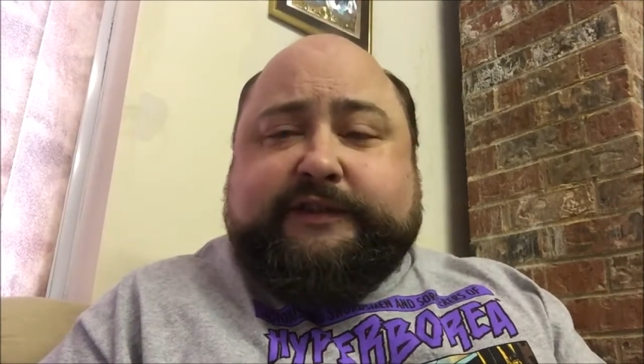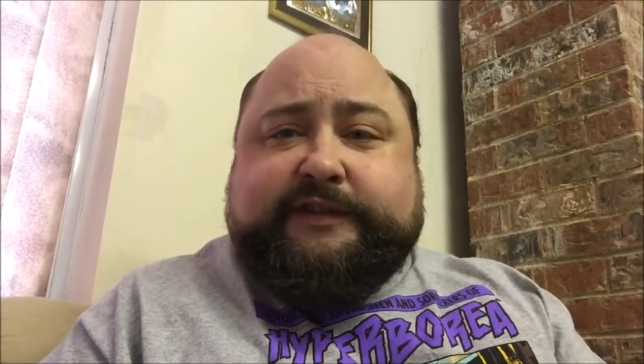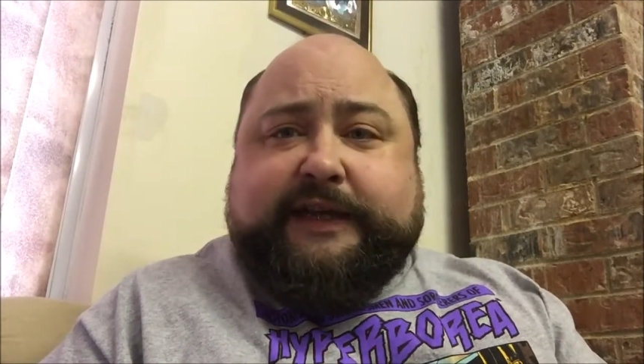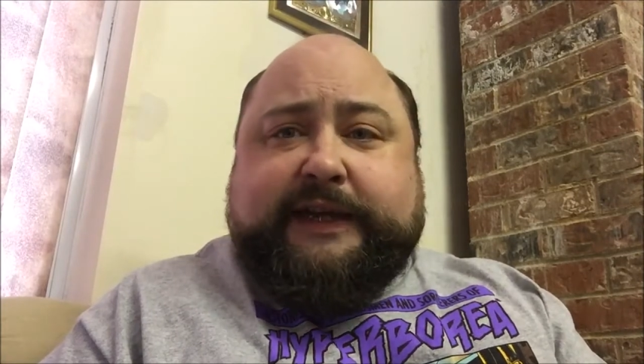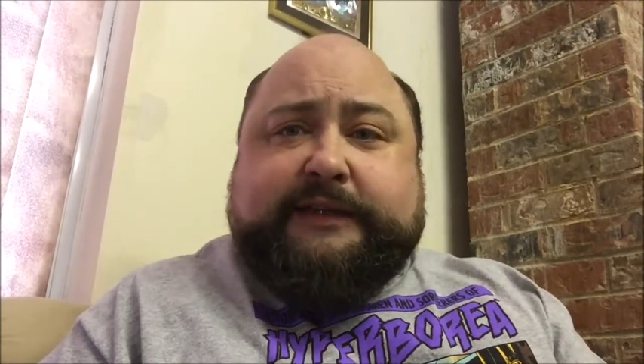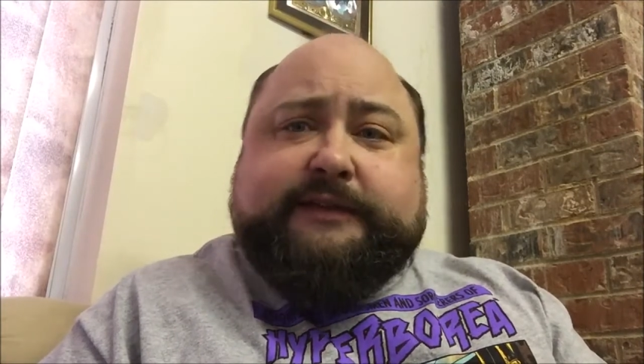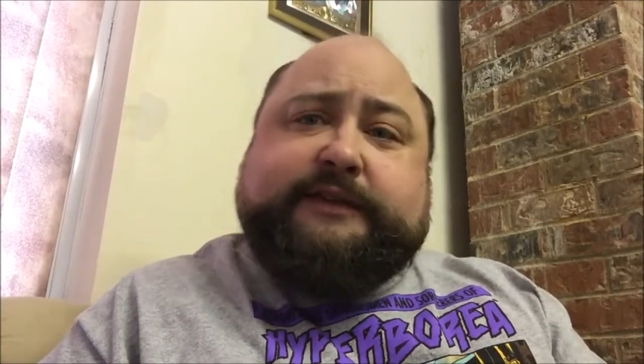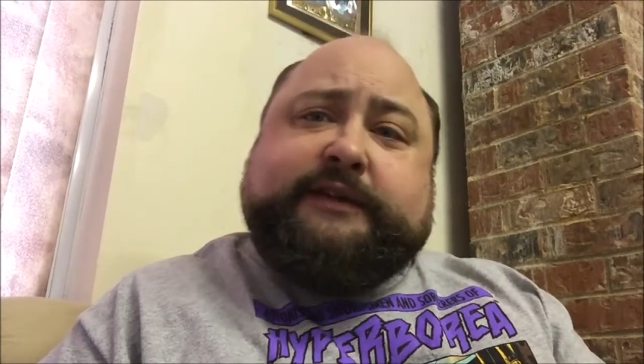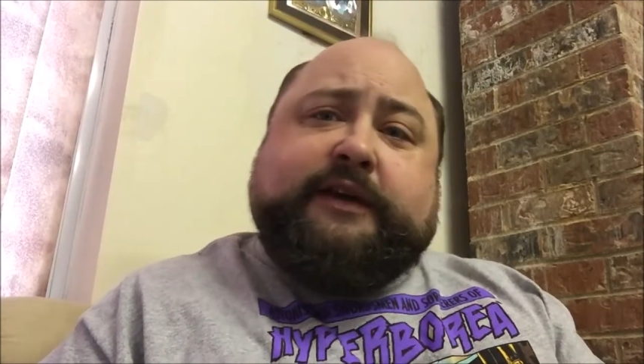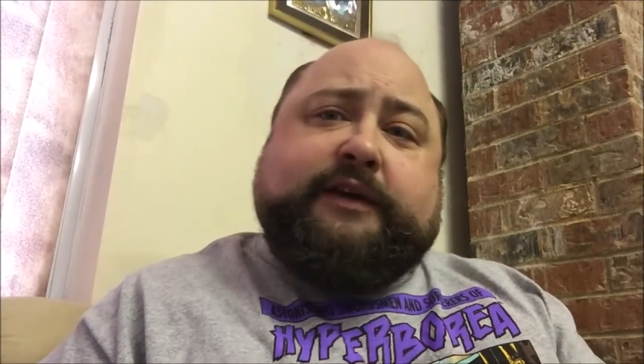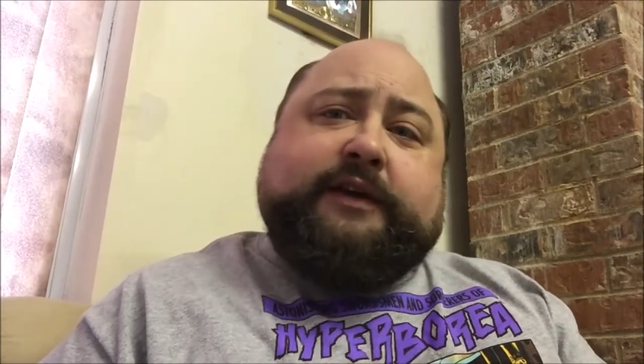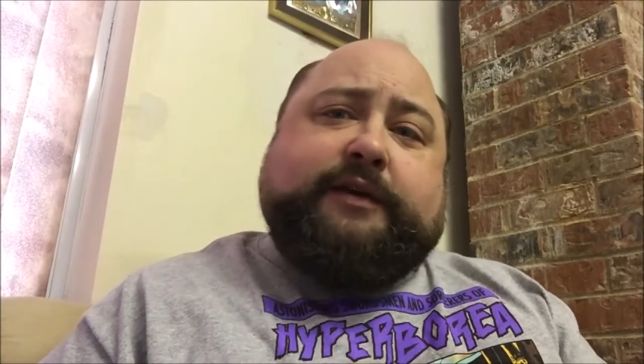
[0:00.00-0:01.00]
set
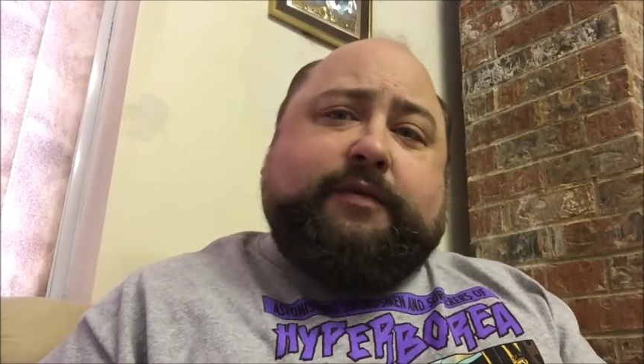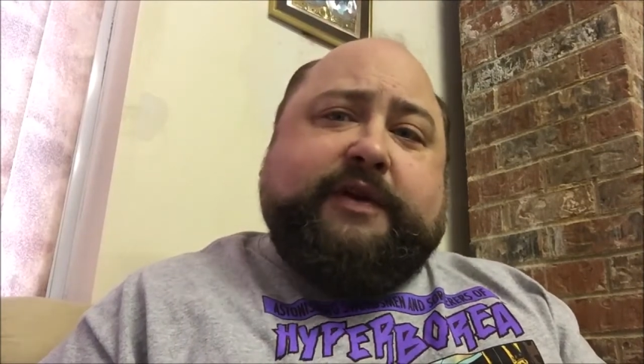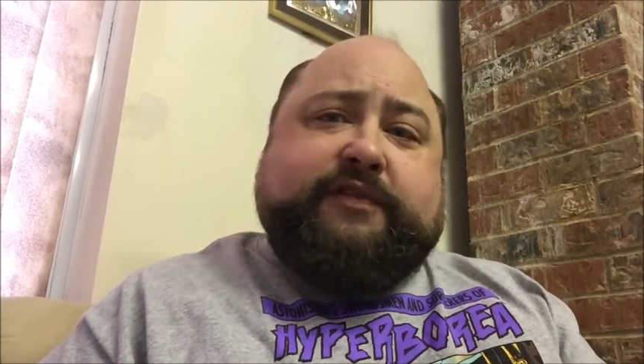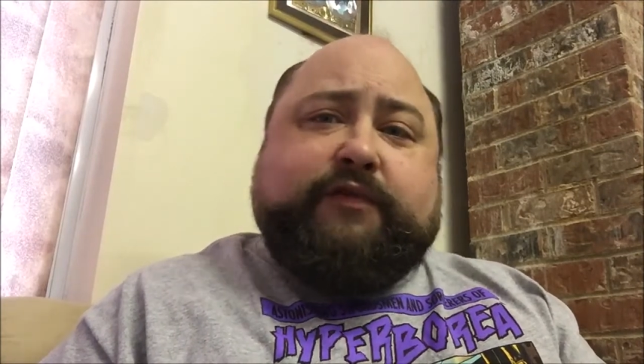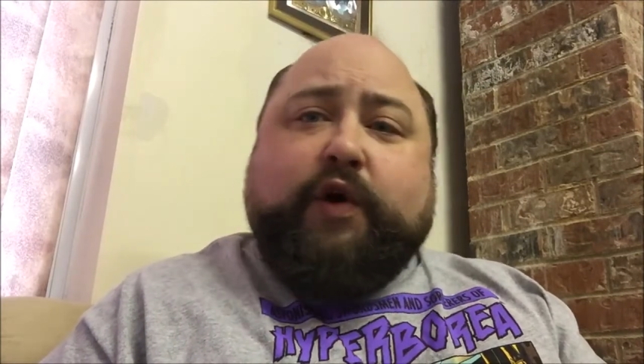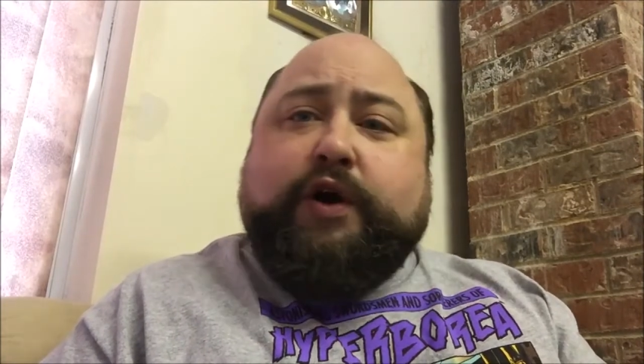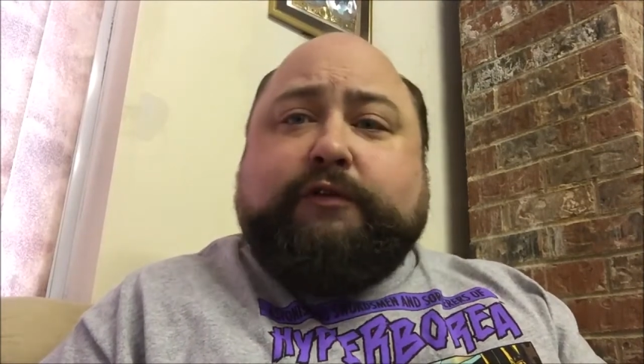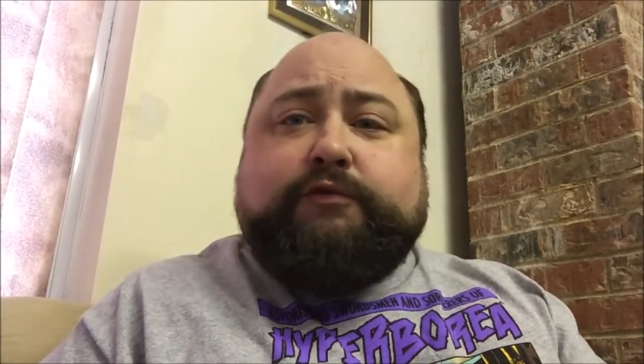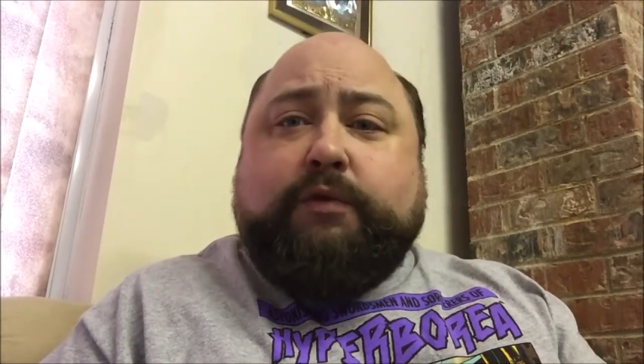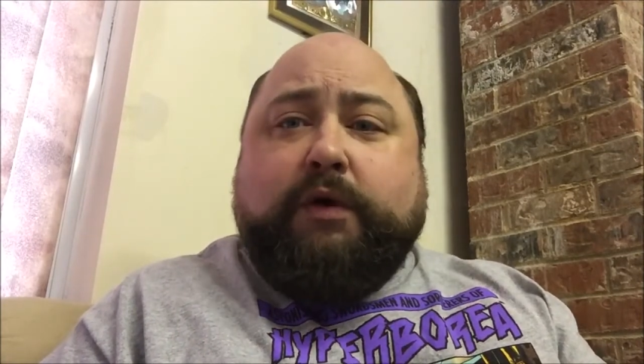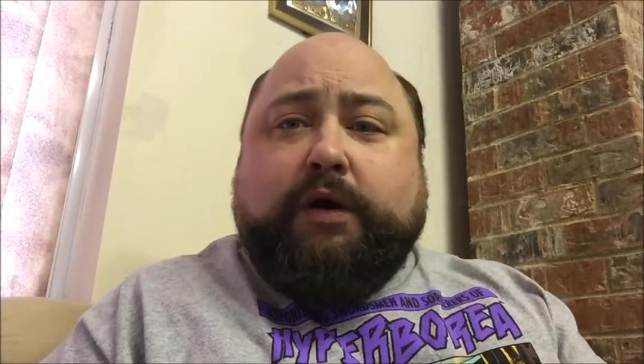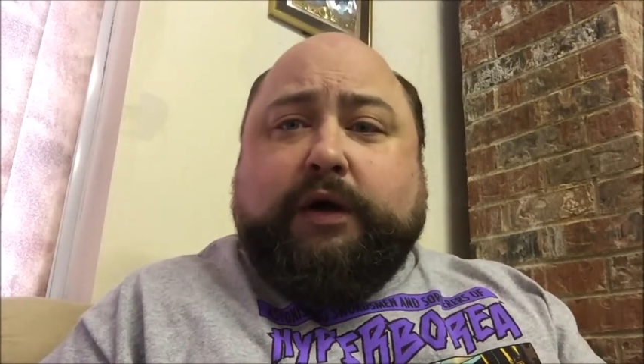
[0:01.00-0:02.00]
with Fog of
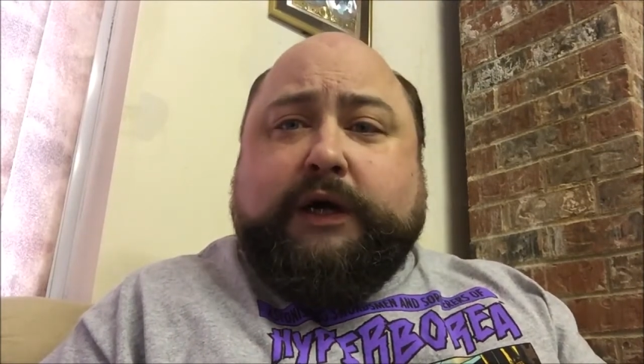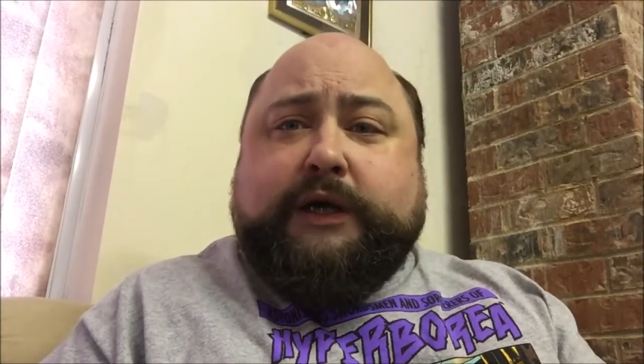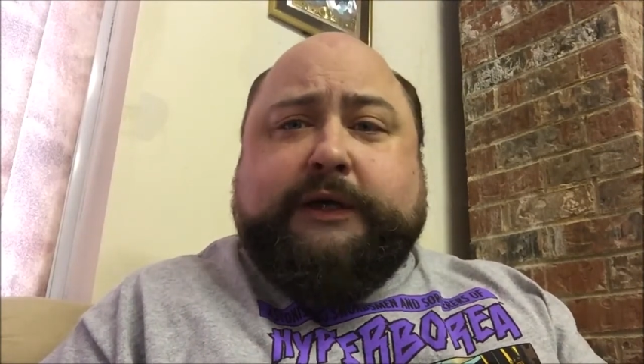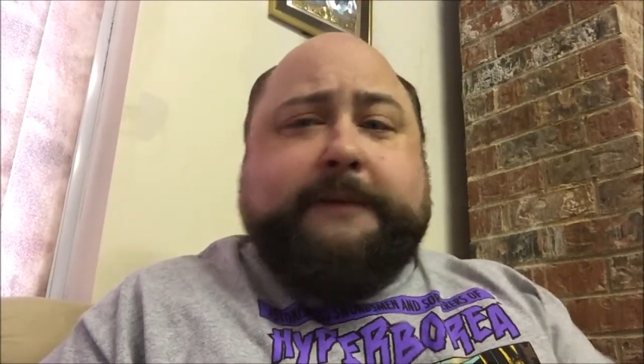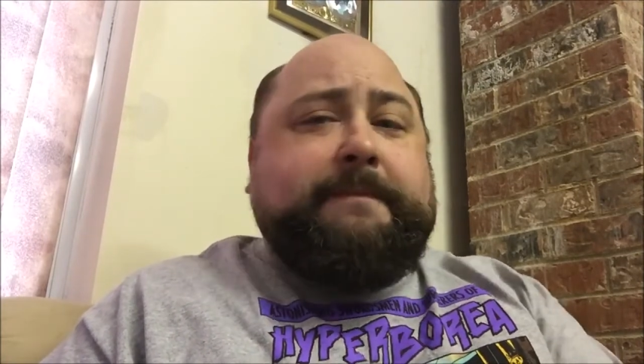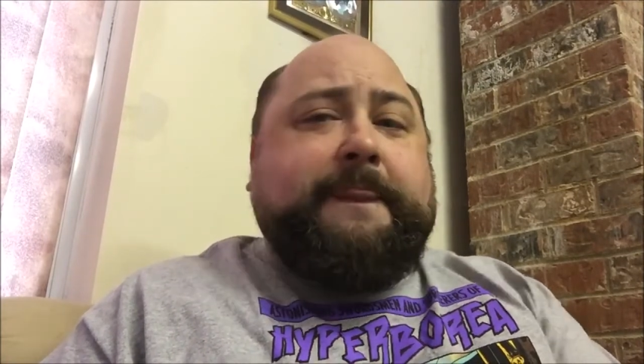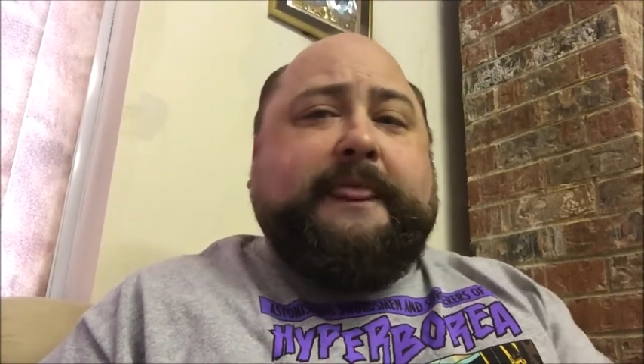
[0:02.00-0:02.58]
War,